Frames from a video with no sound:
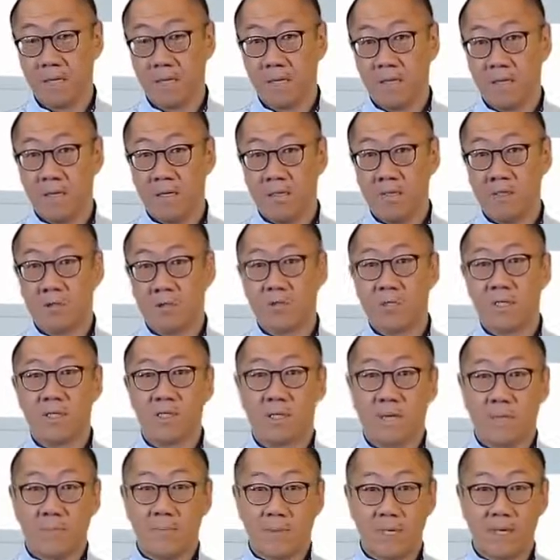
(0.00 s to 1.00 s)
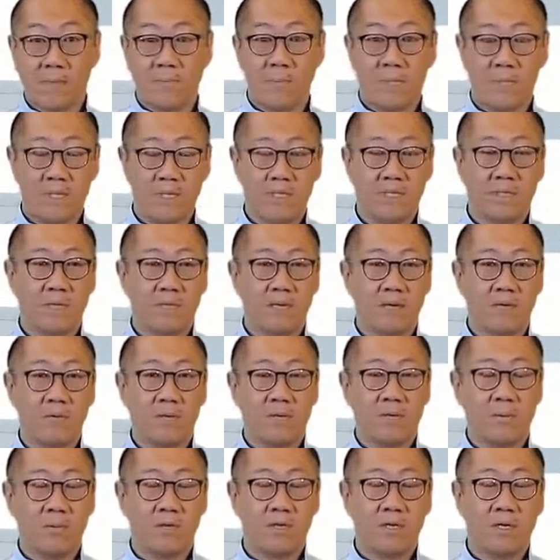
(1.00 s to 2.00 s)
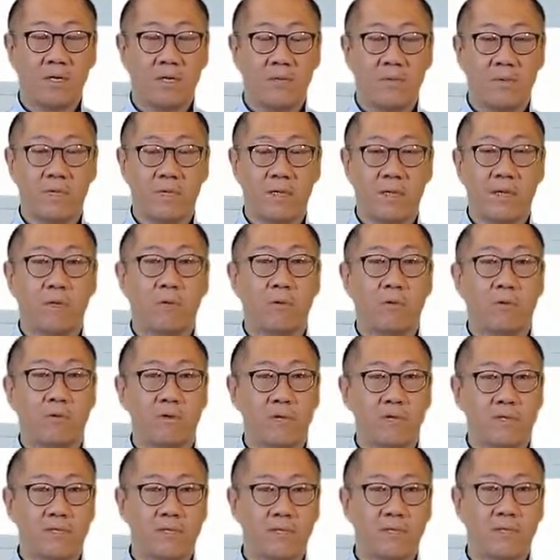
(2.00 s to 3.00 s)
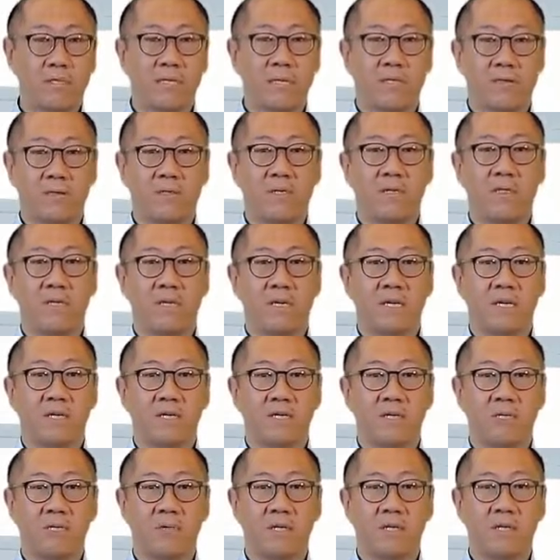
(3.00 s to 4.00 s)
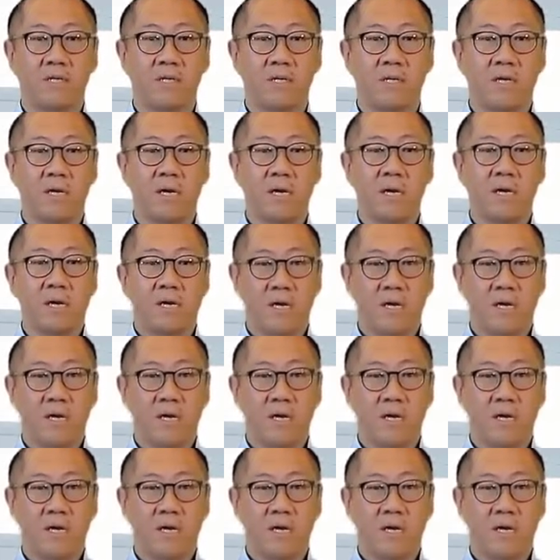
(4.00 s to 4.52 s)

So some companies that we're working with across the Southeast Asia region